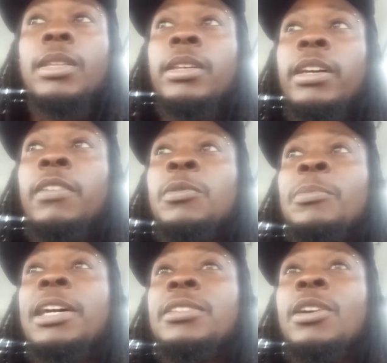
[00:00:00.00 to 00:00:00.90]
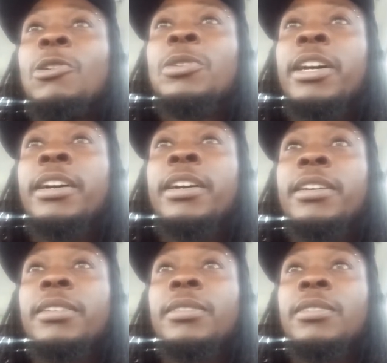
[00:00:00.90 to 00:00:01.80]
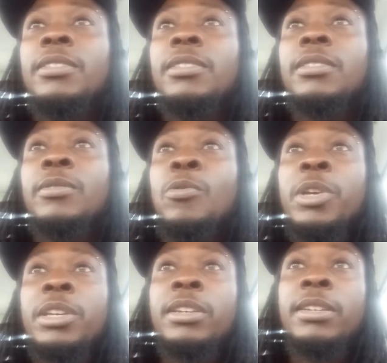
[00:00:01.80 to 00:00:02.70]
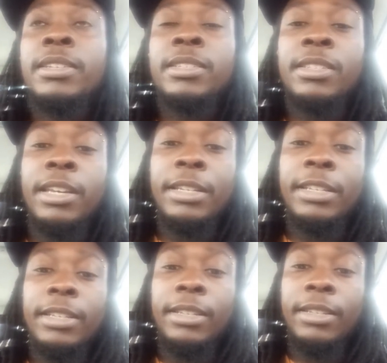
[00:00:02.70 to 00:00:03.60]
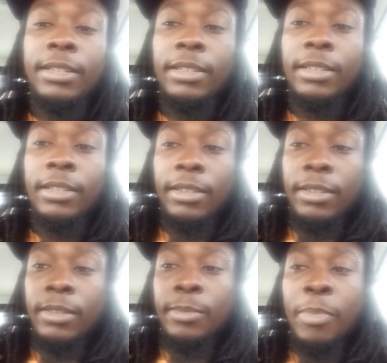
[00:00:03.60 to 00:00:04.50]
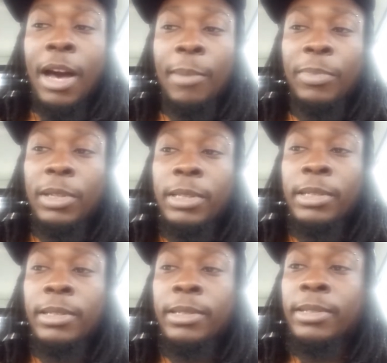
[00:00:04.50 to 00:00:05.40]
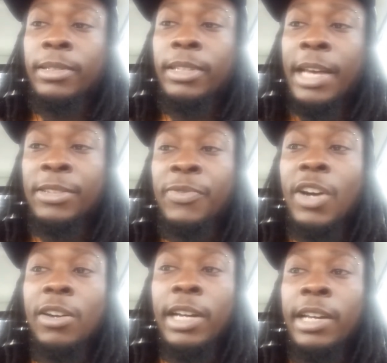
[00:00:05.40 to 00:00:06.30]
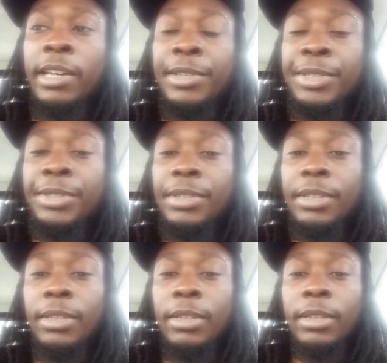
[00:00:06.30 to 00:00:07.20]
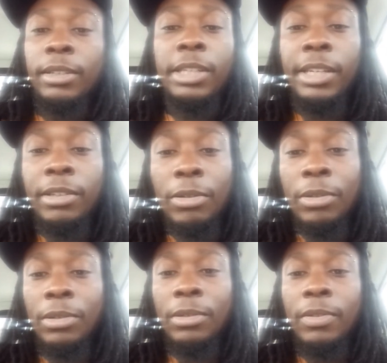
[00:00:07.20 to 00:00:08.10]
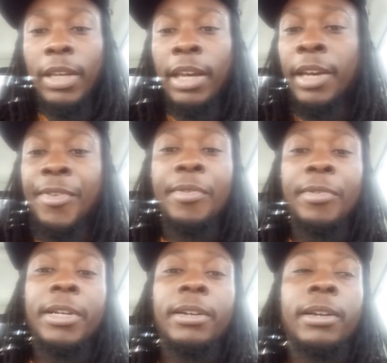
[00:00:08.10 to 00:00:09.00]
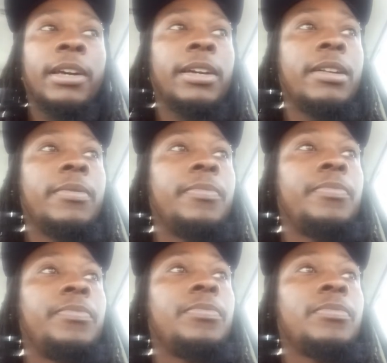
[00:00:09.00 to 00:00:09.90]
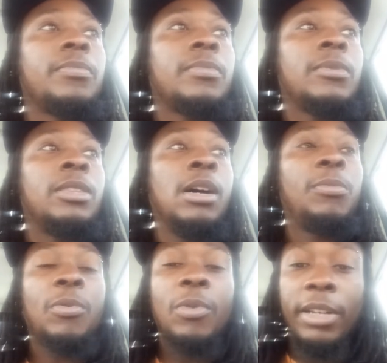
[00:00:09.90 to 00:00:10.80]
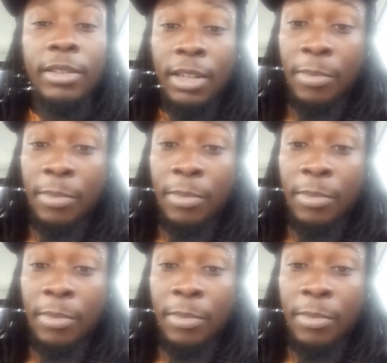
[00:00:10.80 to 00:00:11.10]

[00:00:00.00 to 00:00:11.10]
everybody know that weed is getting popular as far as legal everywhere. Like, number one,